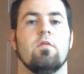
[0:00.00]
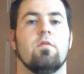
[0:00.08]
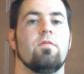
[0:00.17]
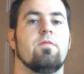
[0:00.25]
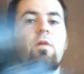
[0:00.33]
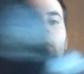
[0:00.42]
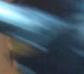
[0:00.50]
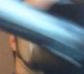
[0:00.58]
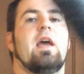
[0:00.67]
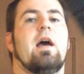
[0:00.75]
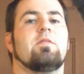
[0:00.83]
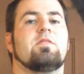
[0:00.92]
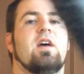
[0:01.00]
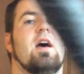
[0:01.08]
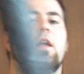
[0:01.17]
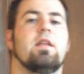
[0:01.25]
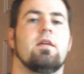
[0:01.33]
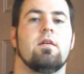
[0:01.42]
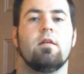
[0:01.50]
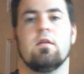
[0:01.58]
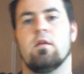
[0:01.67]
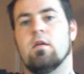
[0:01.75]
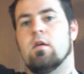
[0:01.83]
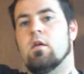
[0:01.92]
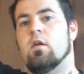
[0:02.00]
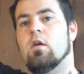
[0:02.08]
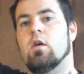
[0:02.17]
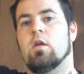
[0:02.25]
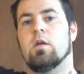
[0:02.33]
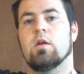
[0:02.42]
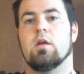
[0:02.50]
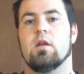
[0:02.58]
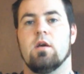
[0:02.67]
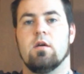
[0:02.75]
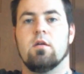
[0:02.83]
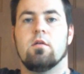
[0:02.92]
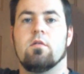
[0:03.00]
from the outside. You're going to